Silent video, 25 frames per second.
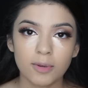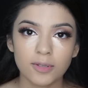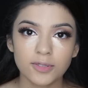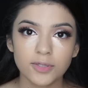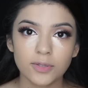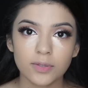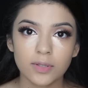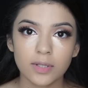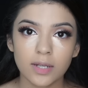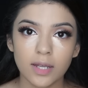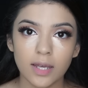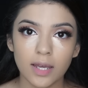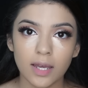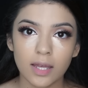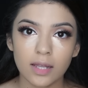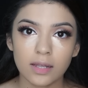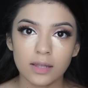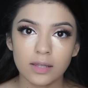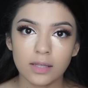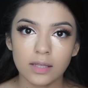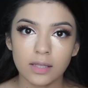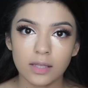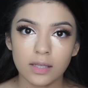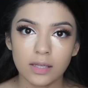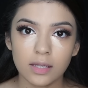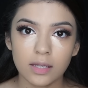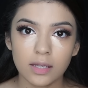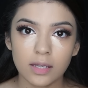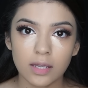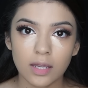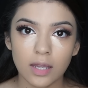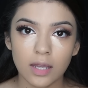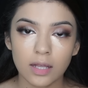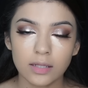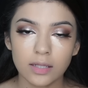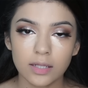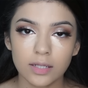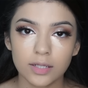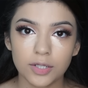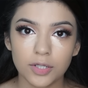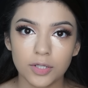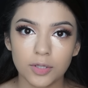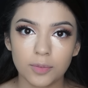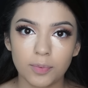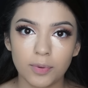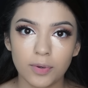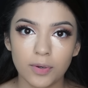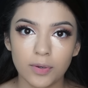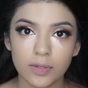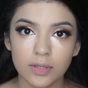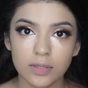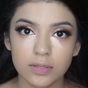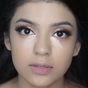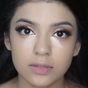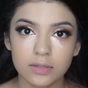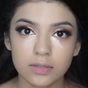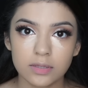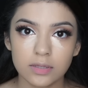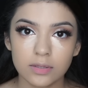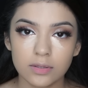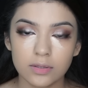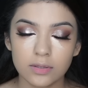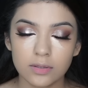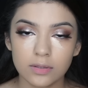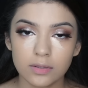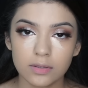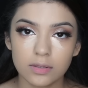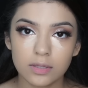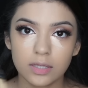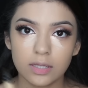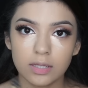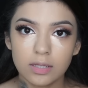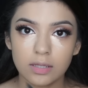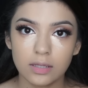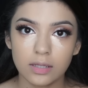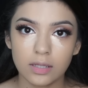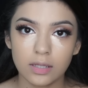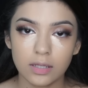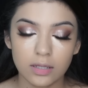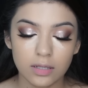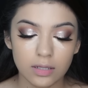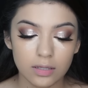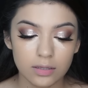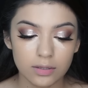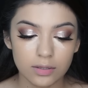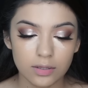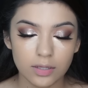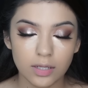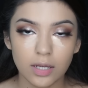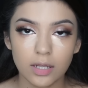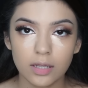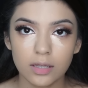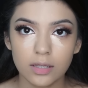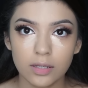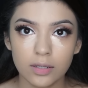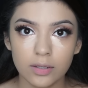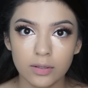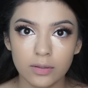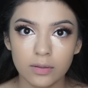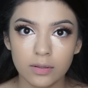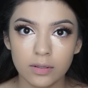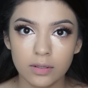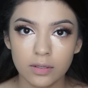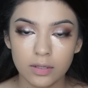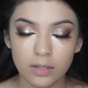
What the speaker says: also going to add the LA Girl Pro Conceal in the color Yellow